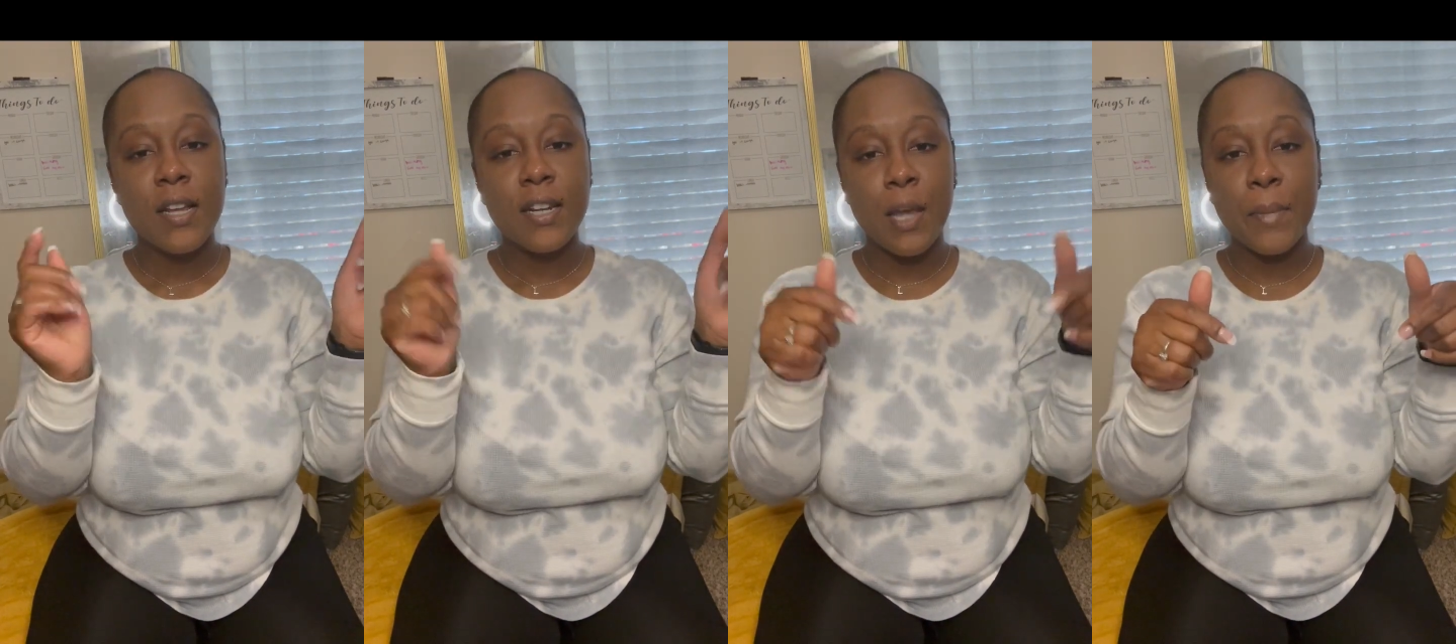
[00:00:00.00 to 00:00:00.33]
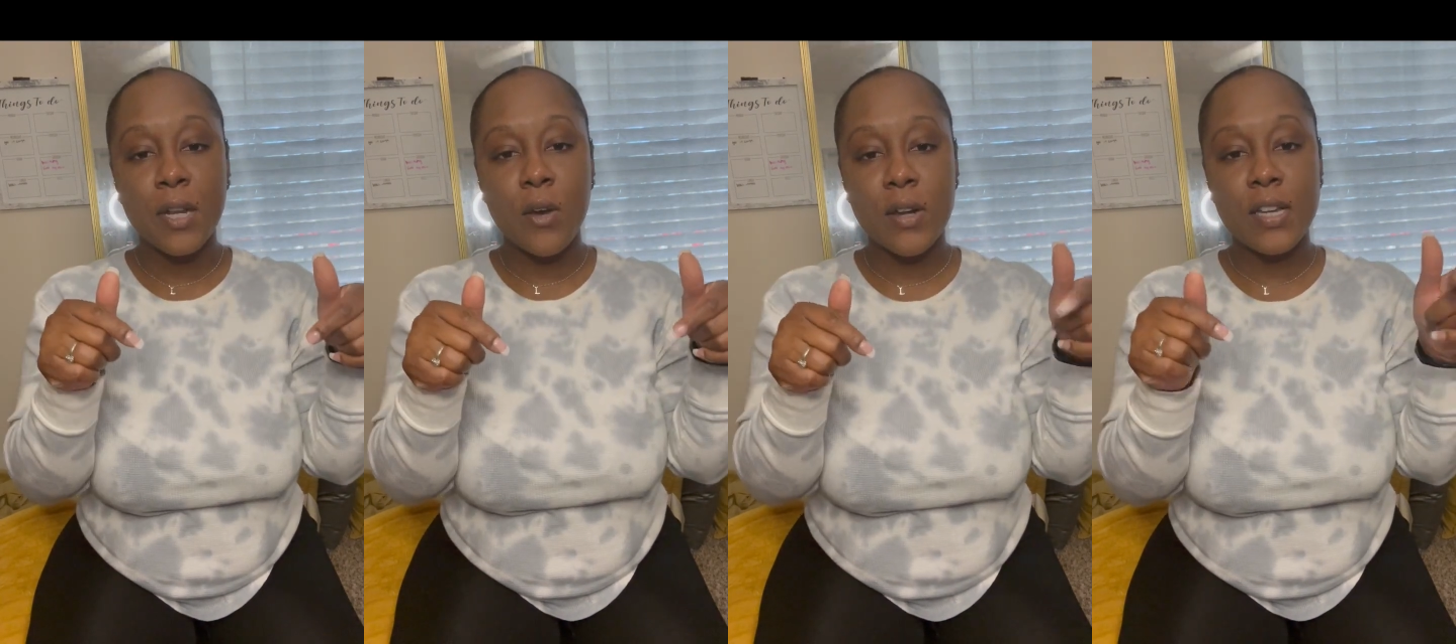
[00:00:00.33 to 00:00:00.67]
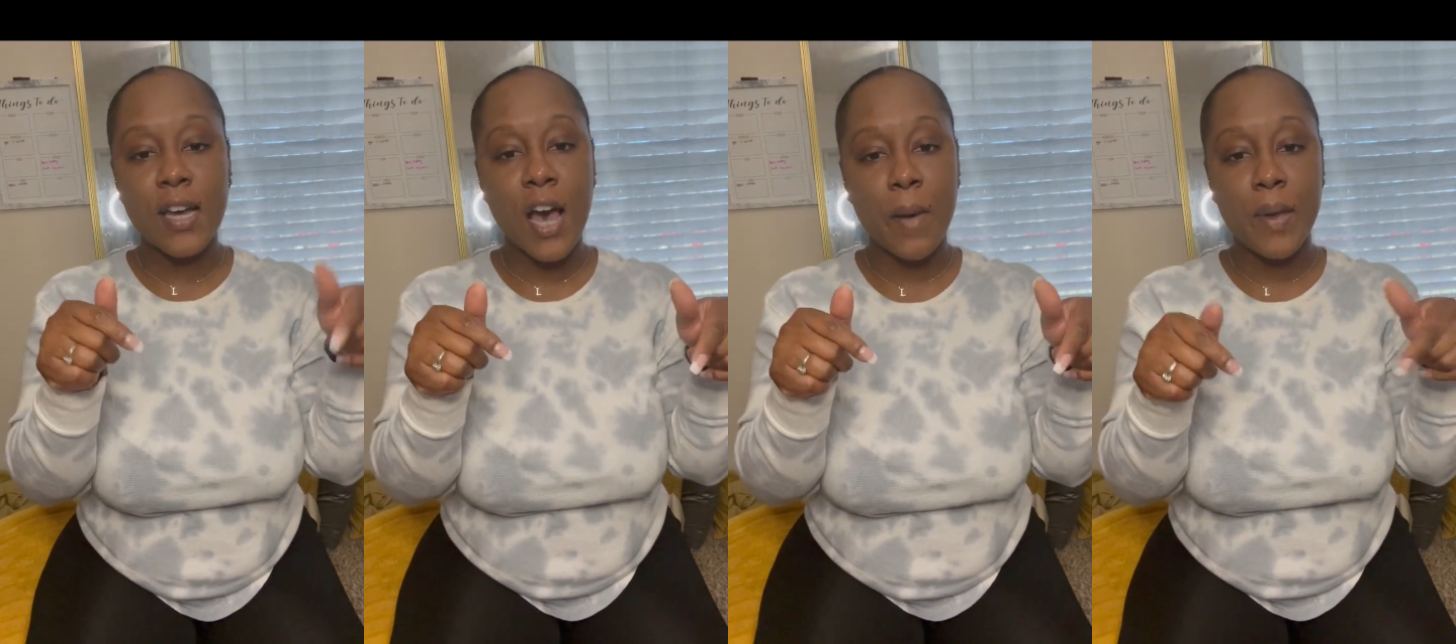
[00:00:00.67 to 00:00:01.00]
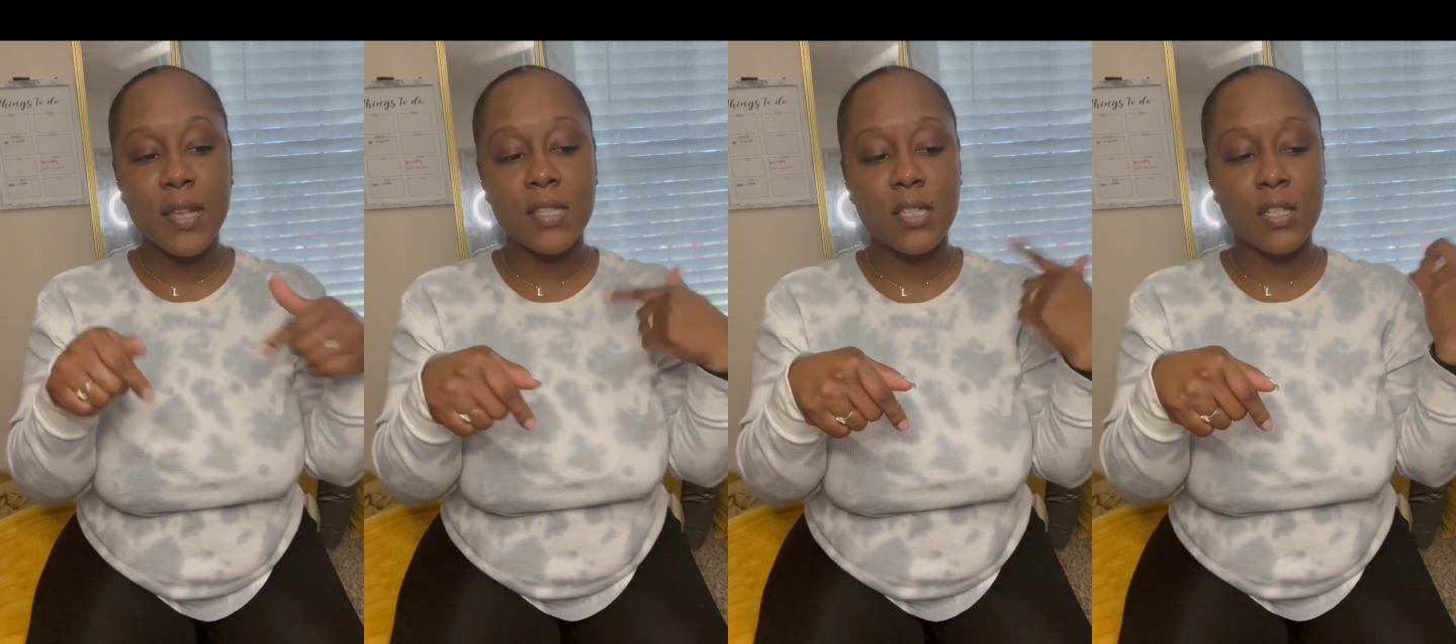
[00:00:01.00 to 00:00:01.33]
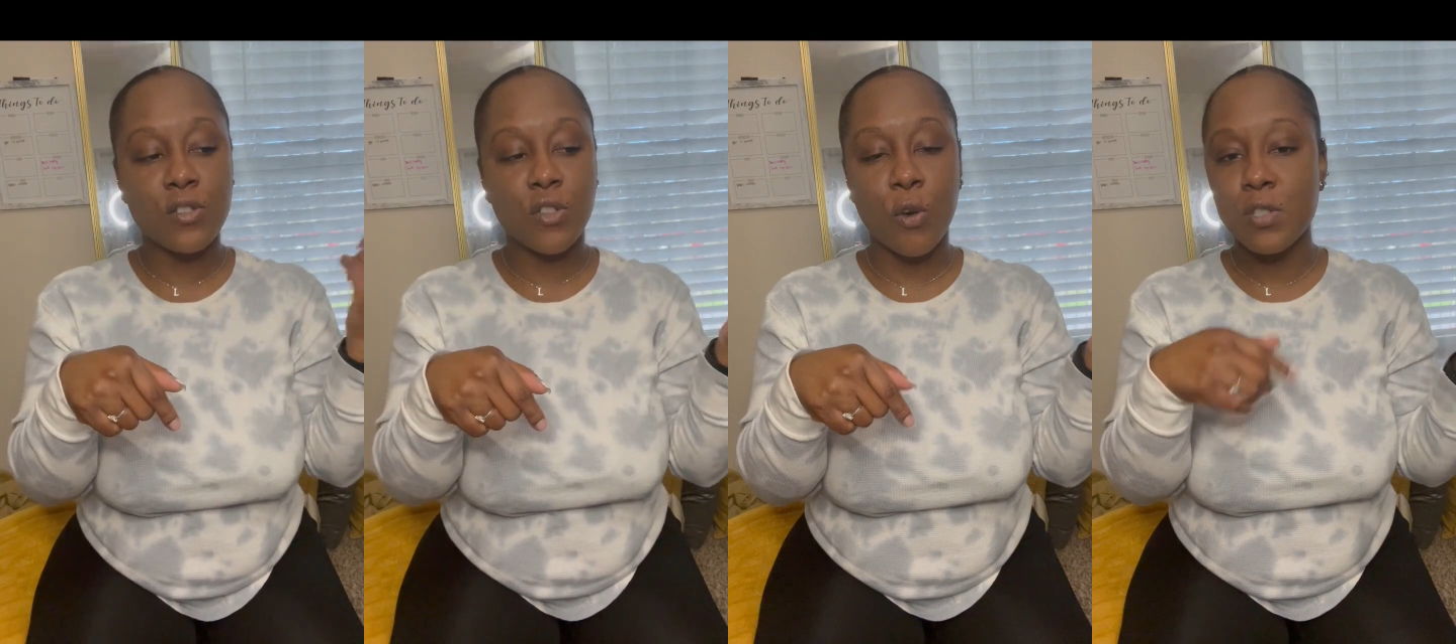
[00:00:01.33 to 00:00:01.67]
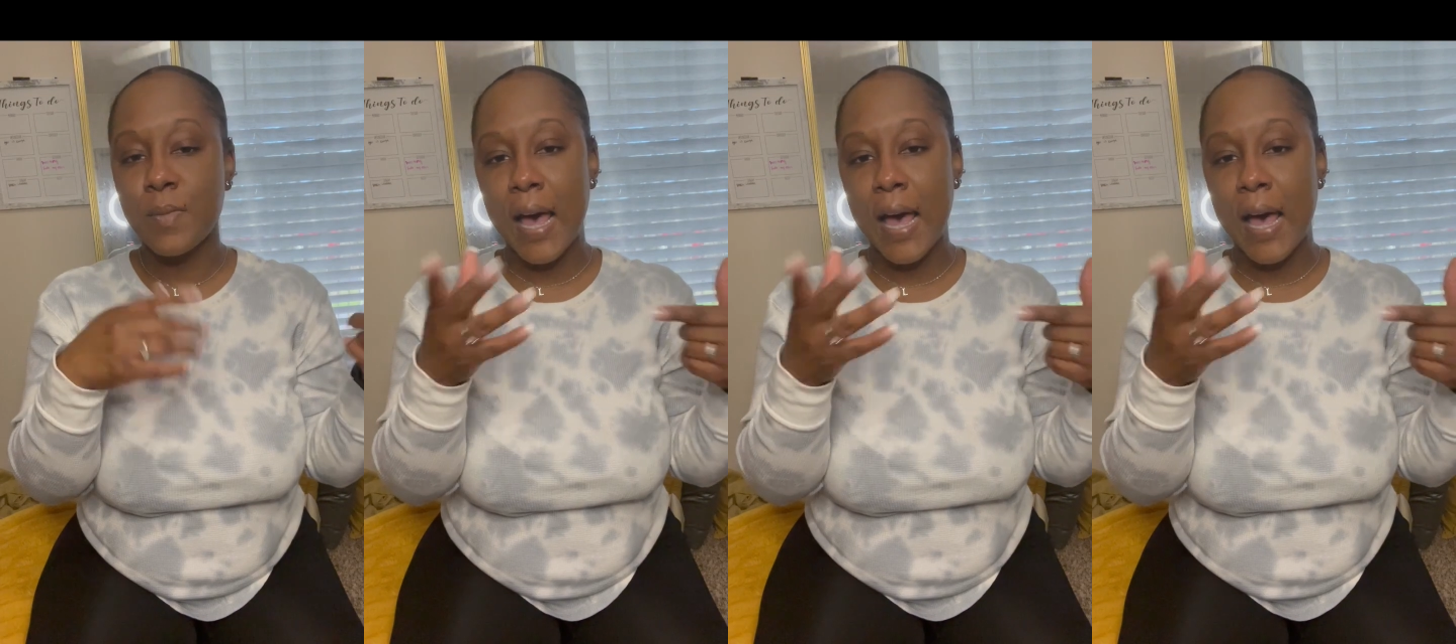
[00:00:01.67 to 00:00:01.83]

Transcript: let me know in the comments throw some